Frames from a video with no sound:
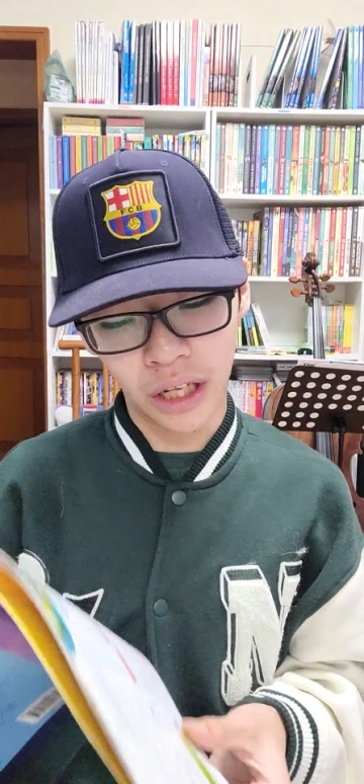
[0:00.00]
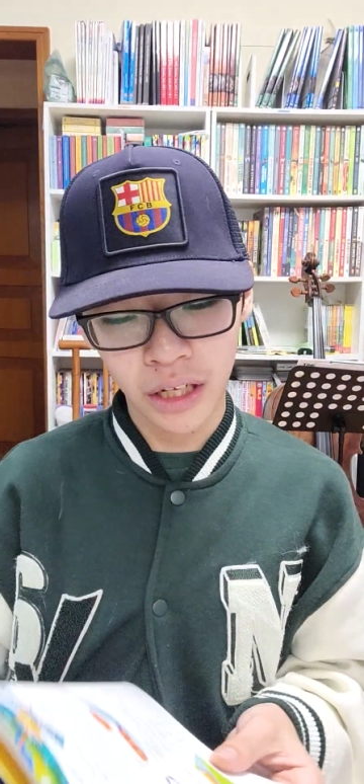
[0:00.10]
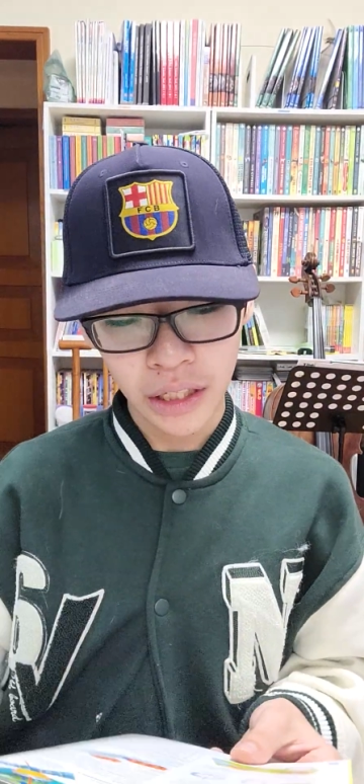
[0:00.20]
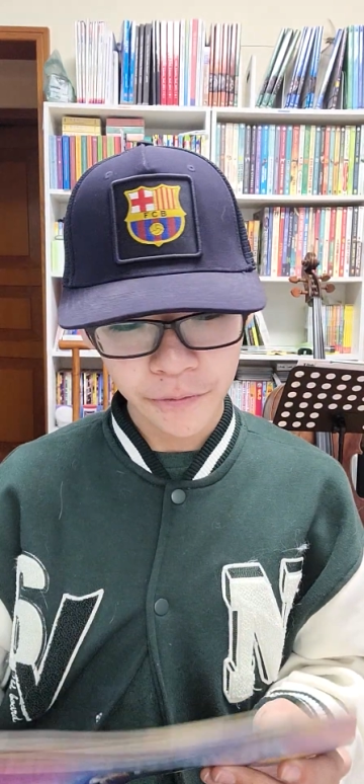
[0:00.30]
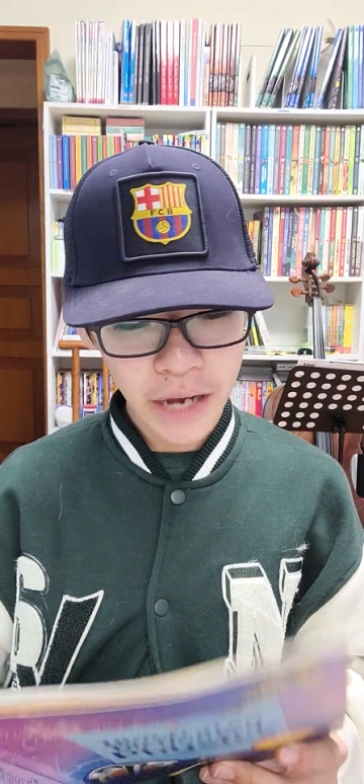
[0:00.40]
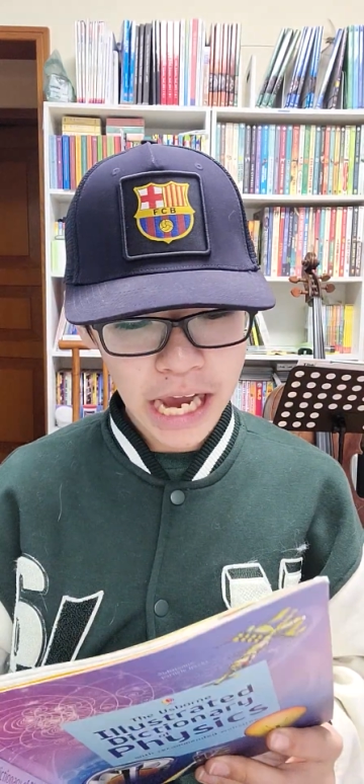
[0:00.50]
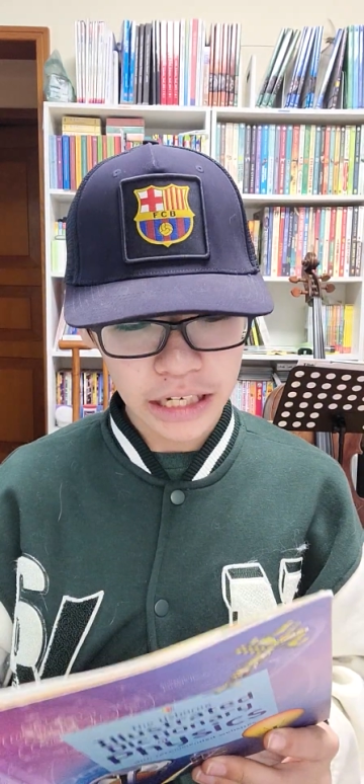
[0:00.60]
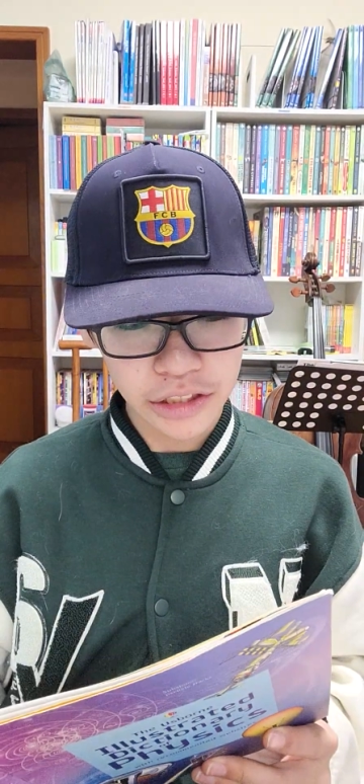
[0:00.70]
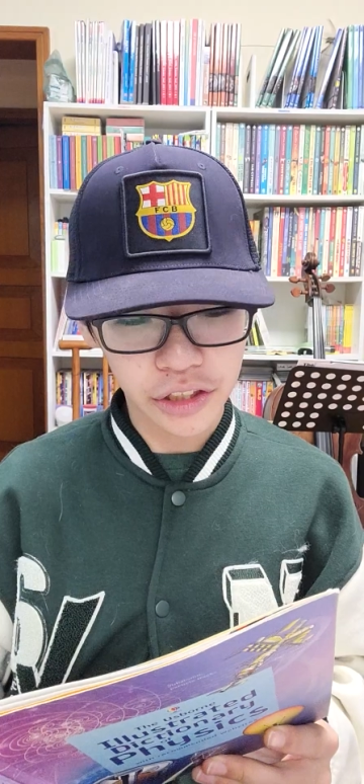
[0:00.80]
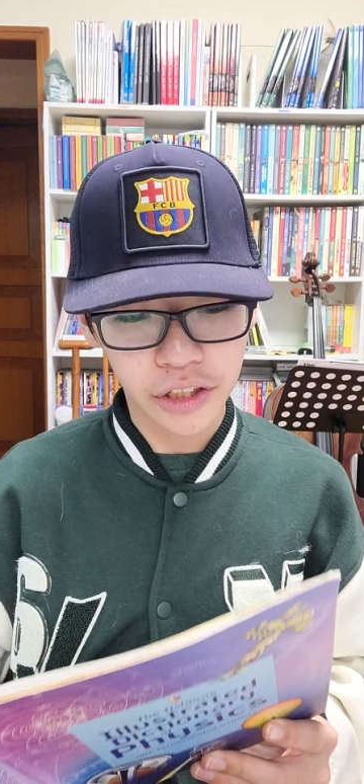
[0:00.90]
In
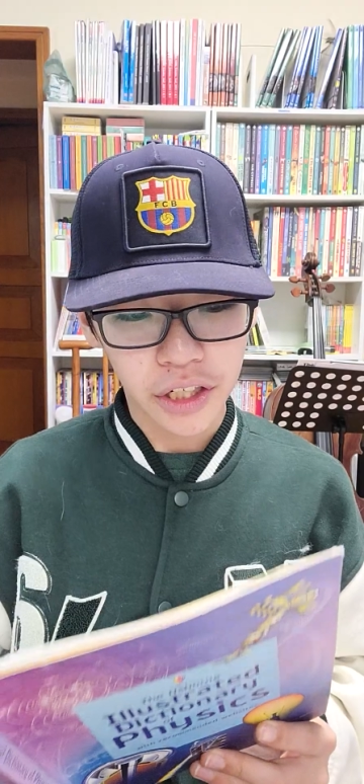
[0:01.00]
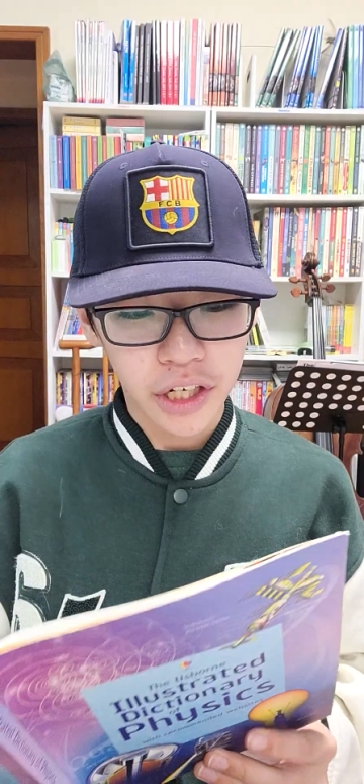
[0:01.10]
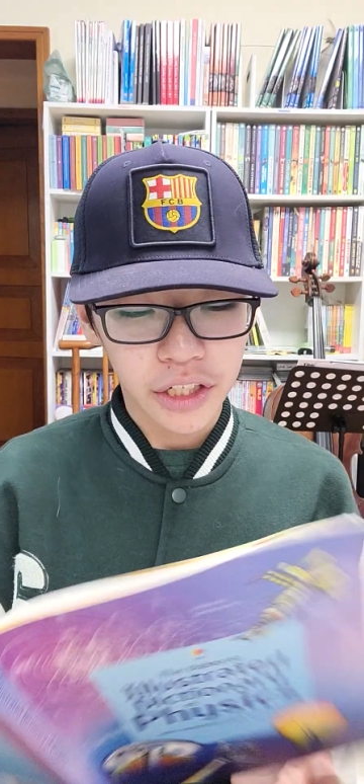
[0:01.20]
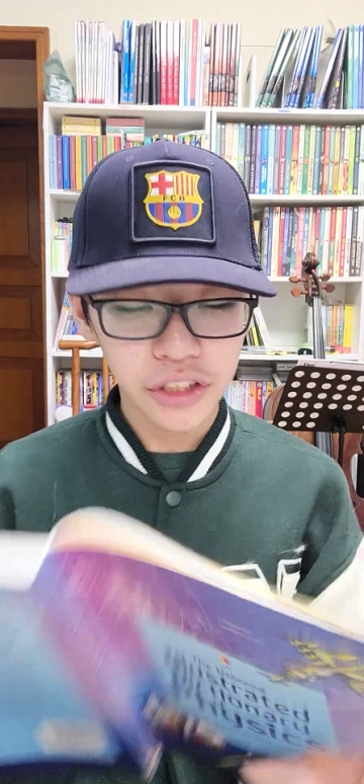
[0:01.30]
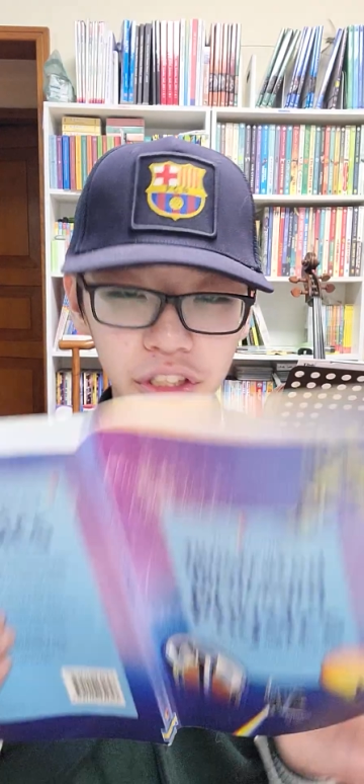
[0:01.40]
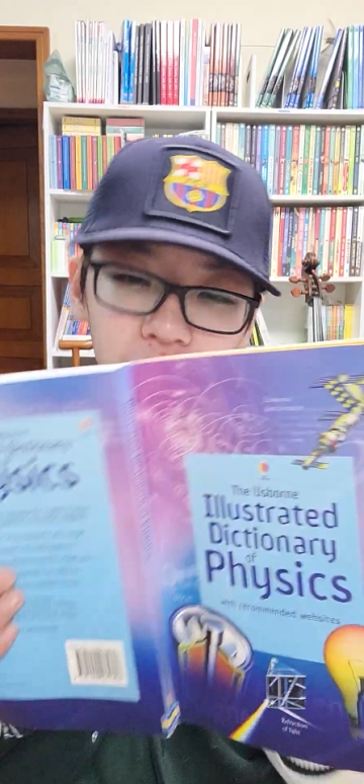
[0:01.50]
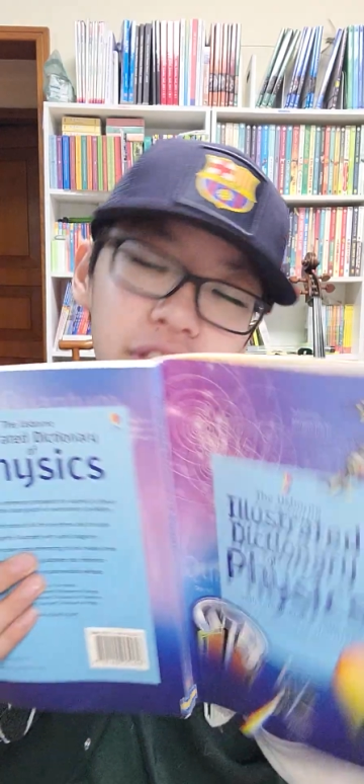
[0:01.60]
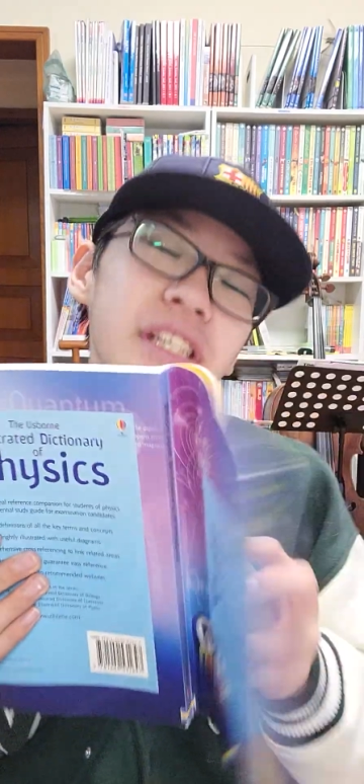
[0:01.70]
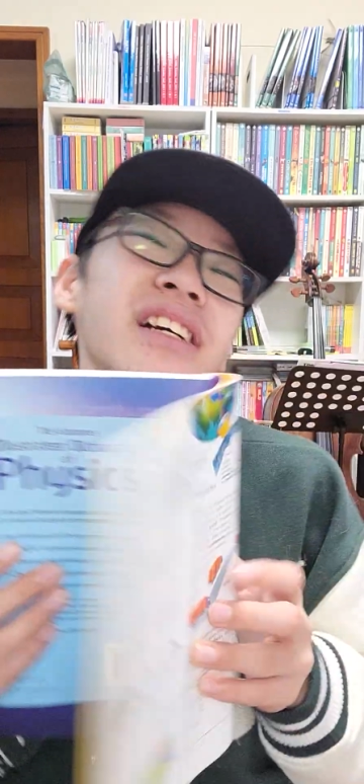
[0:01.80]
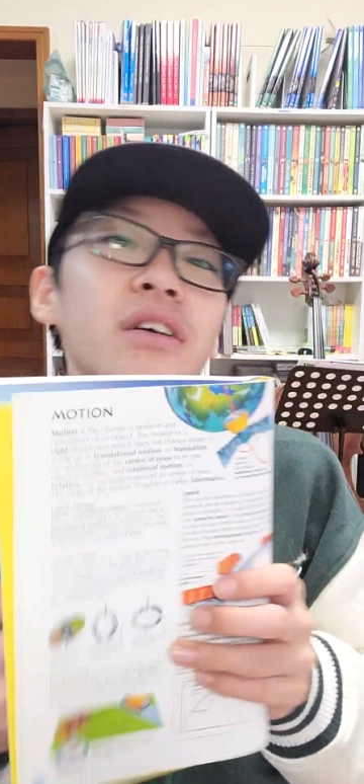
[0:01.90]
fact, there's a
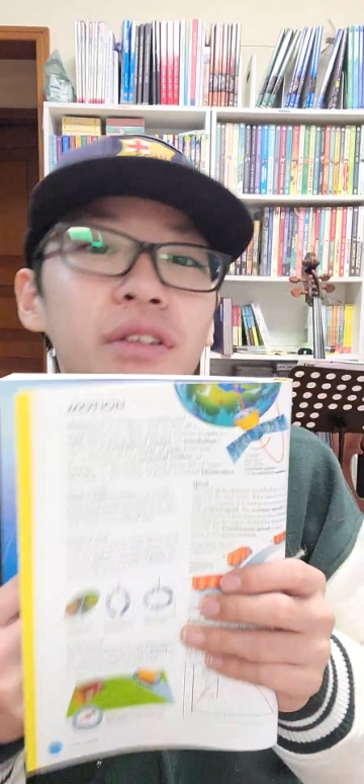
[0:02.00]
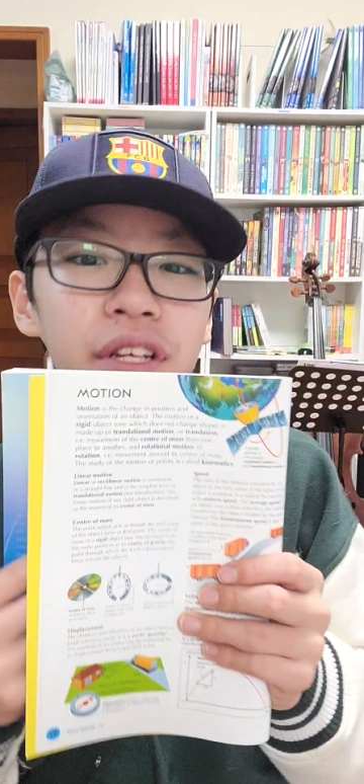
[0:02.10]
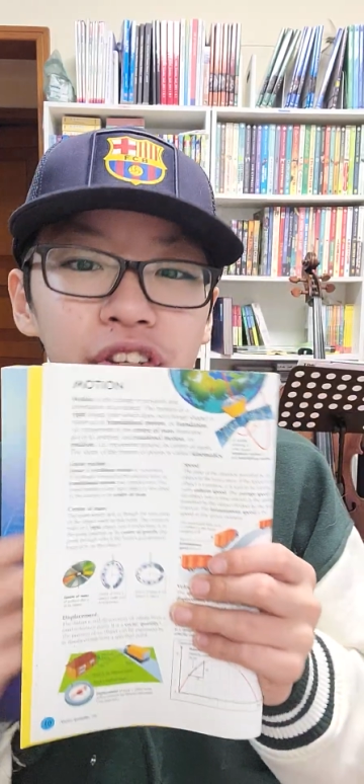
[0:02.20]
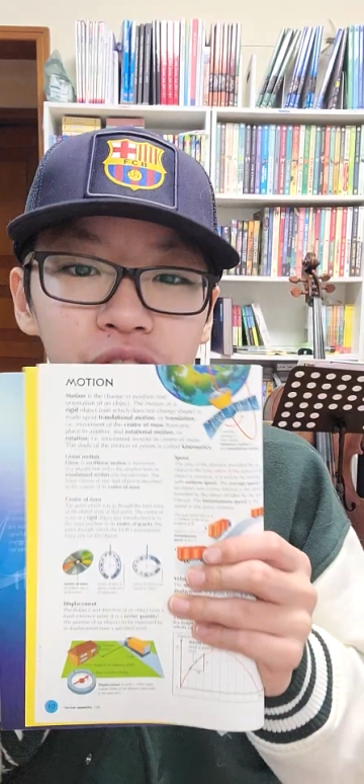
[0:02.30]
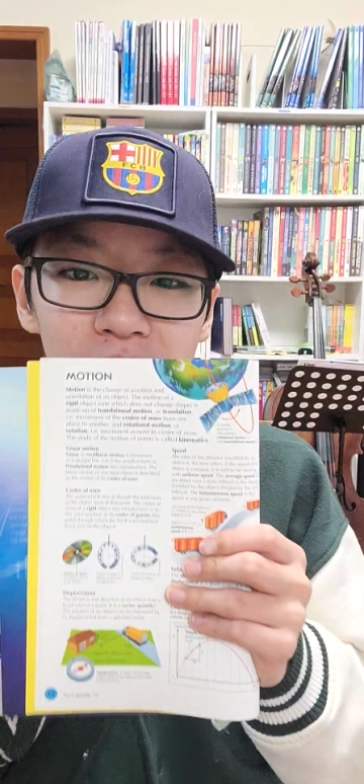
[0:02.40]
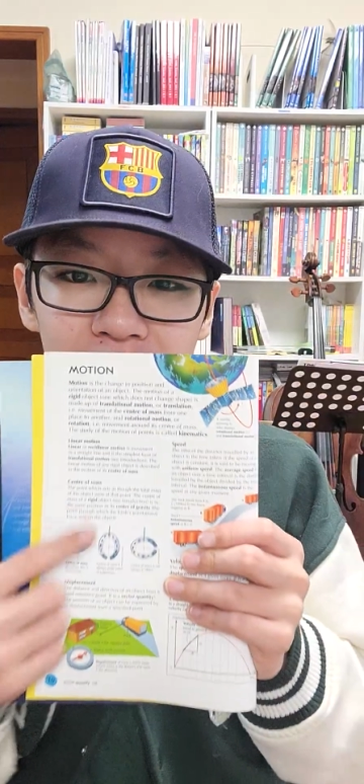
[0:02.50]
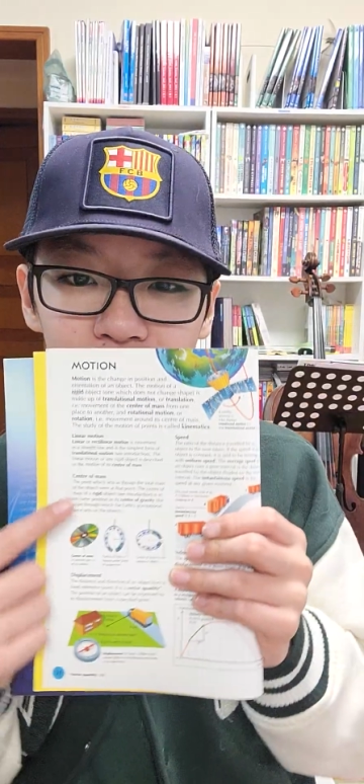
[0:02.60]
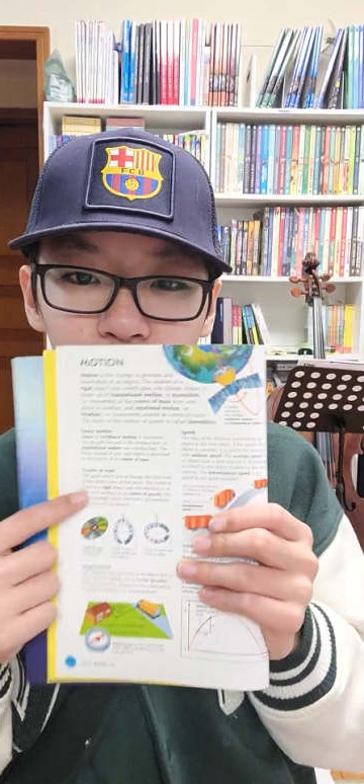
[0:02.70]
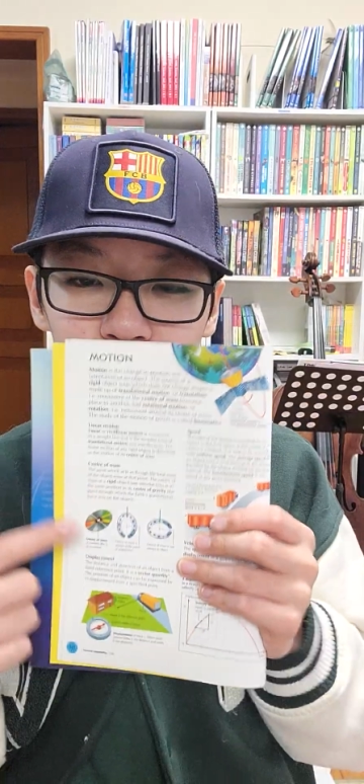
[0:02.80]
thing called center of mass,